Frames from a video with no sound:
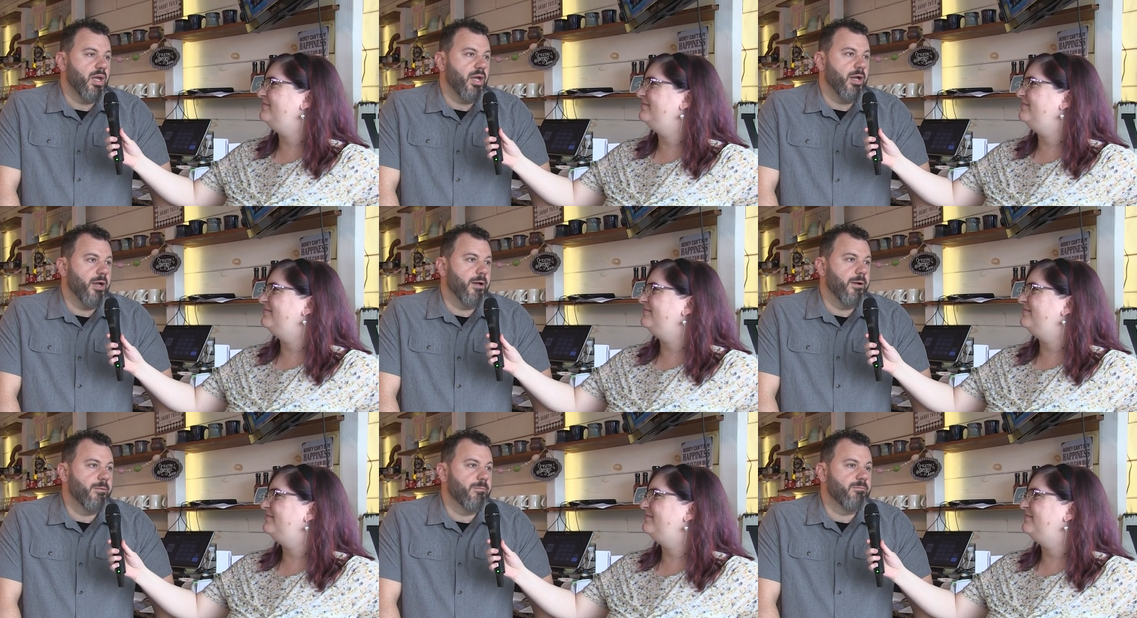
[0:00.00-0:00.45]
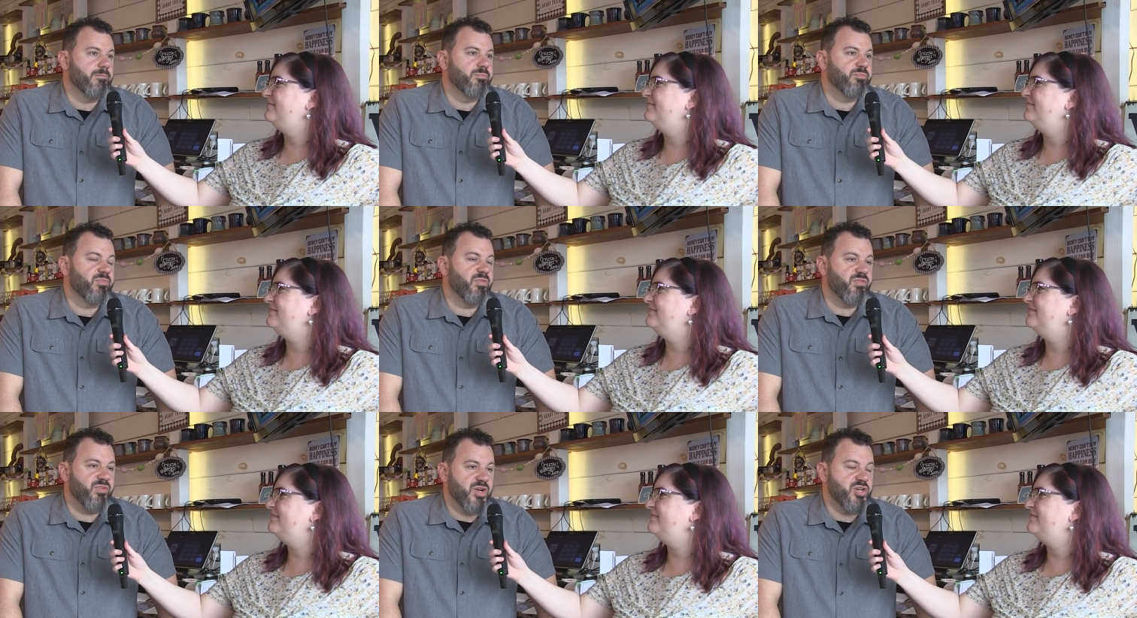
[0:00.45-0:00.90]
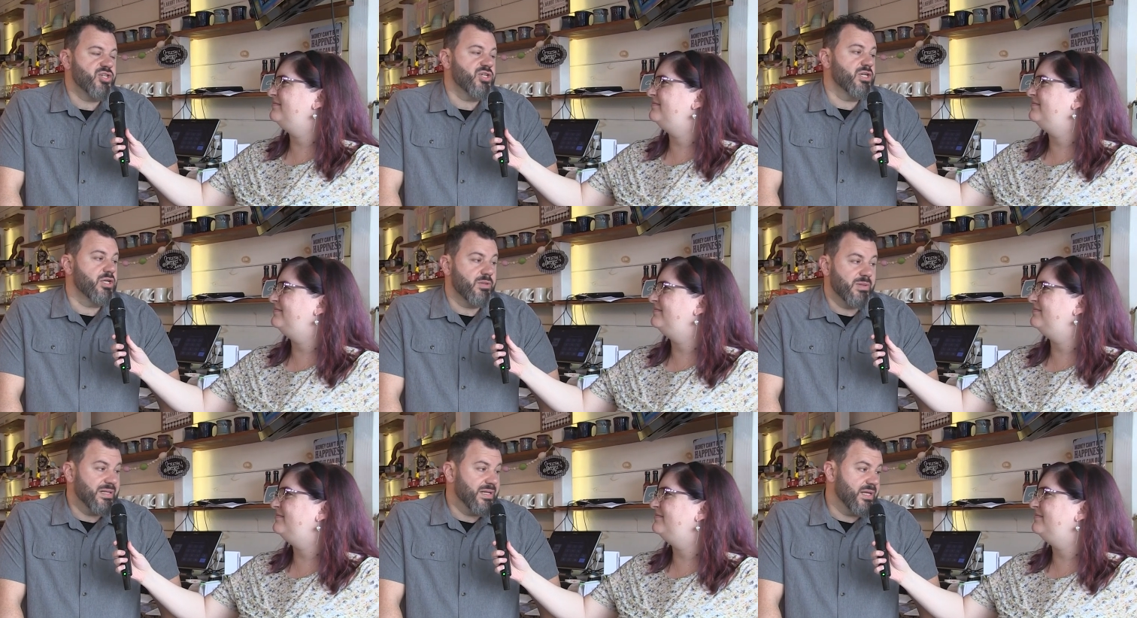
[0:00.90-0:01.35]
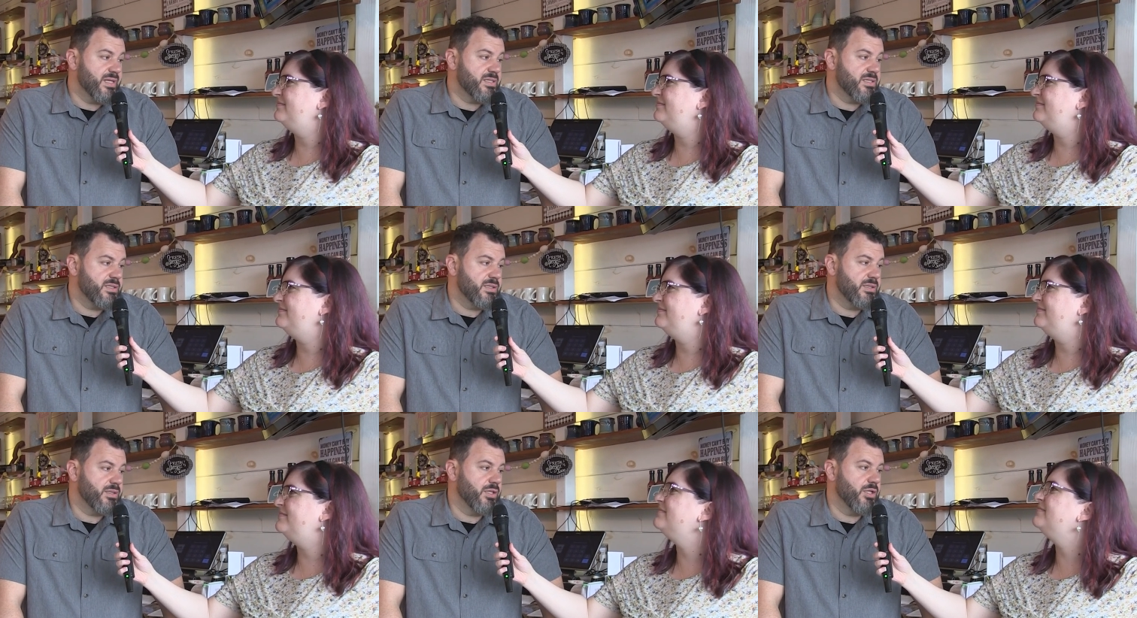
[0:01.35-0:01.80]
Speaker 1: um, fresh
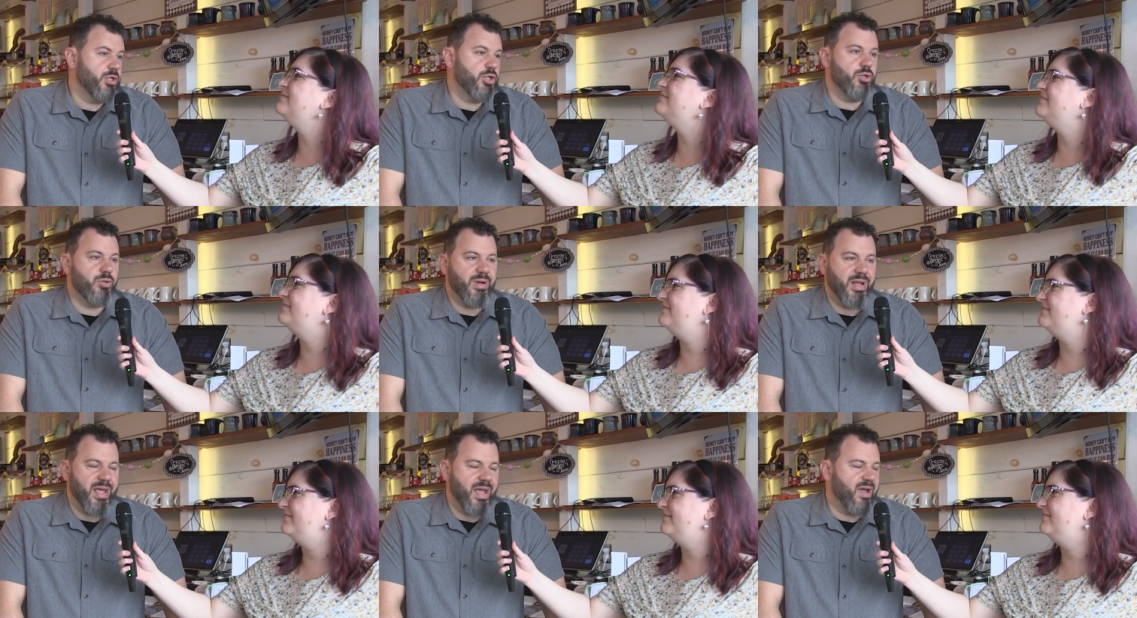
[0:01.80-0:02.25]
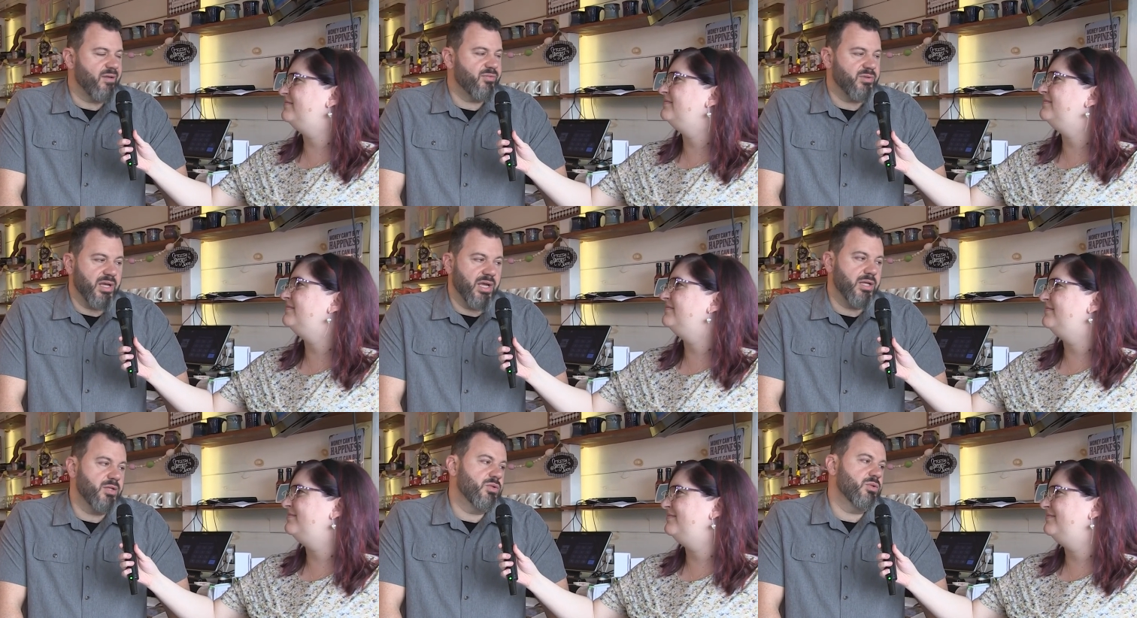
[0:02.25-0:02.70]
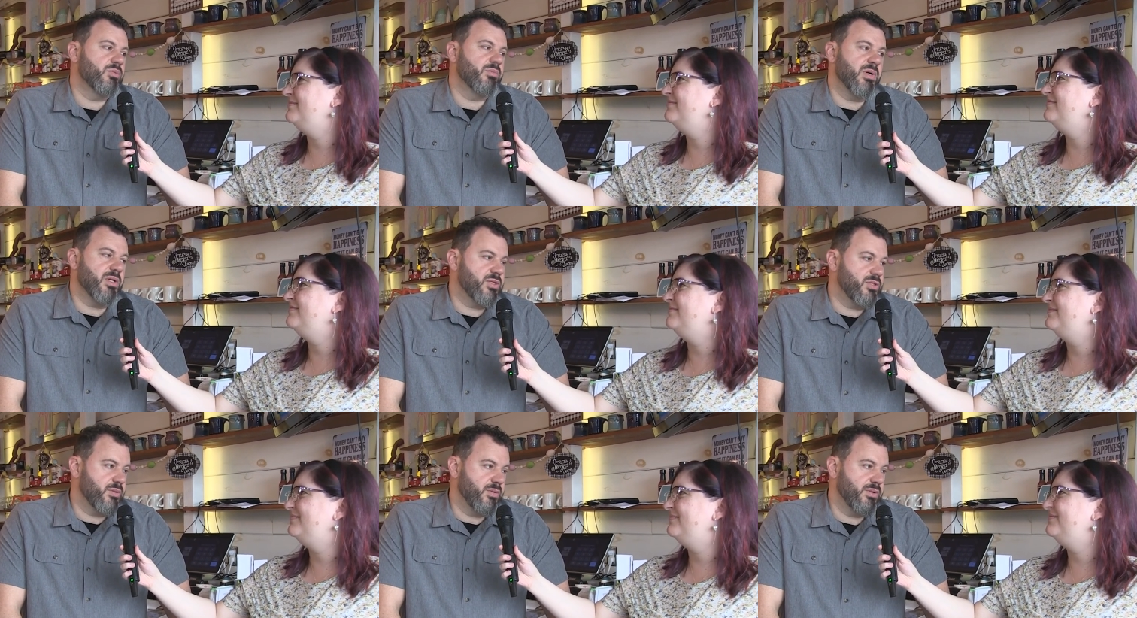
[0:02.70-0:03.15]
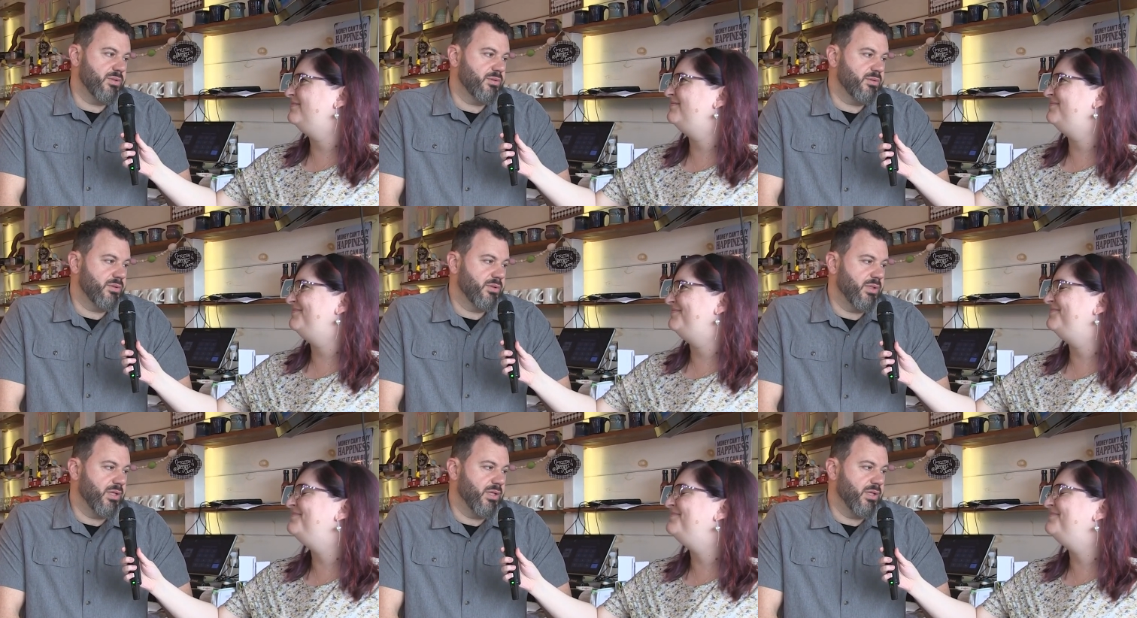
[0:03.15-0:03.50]
ingredients, you don't have to add too much to it.